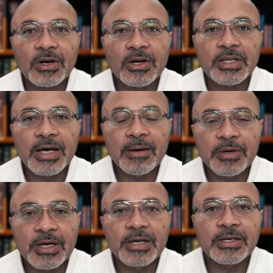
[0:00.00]

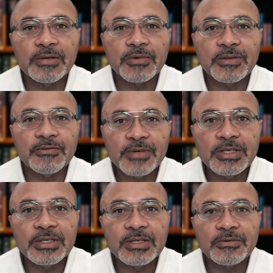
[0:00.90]
contaminated with the
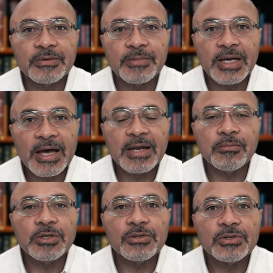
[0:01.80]
feces from the
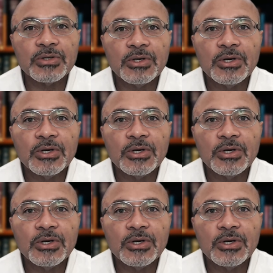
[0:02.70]
animals,